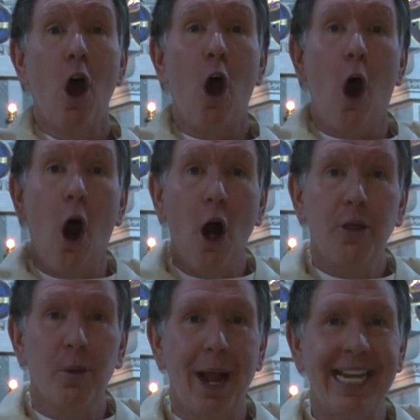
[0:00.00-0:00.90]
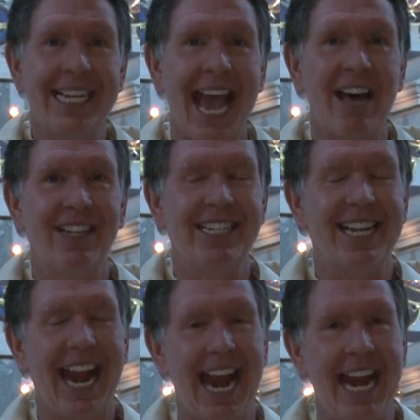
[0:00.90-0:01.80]
all the way down
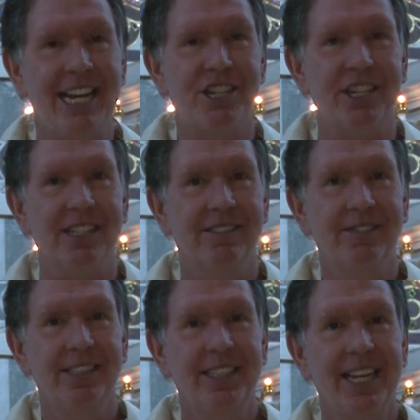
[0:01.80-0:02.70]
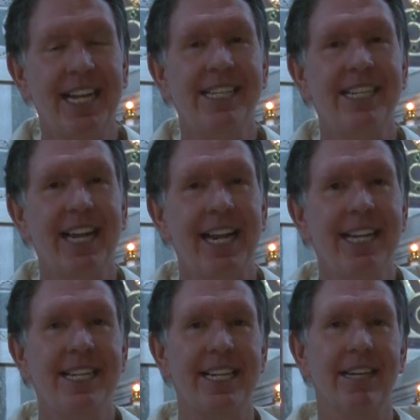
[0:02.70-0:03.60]
into Asia, into
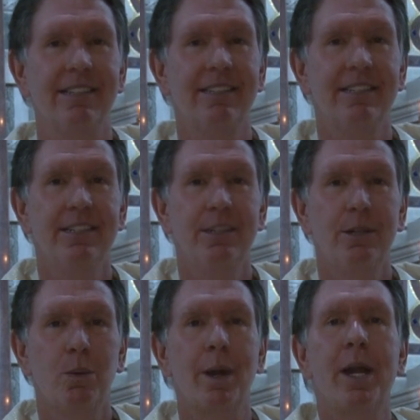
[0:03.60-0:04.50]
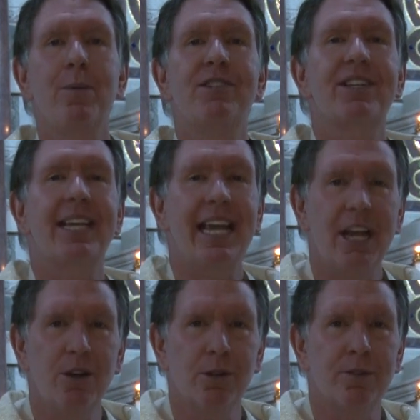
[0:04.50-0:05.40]
India, where he was
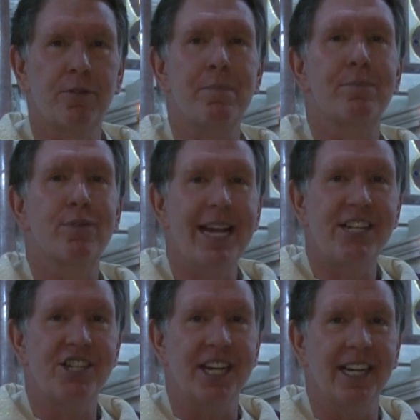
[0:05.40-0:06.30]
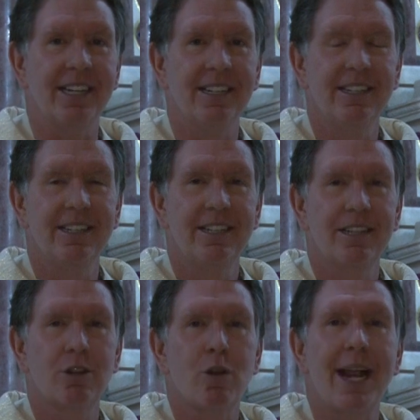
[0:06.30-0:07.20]
killed for preaching
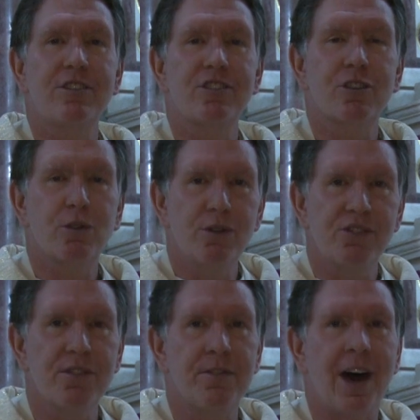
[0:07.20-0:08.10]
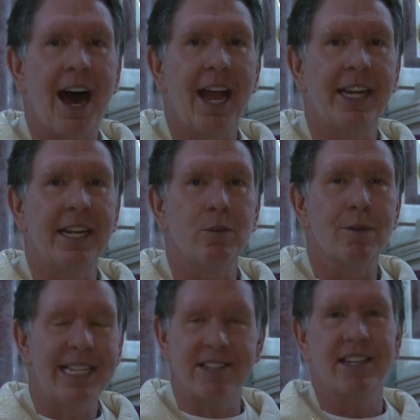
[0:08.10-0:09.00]
Christ crucified and
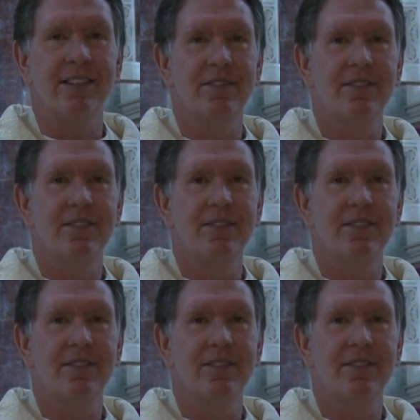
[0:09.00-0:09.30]
risen.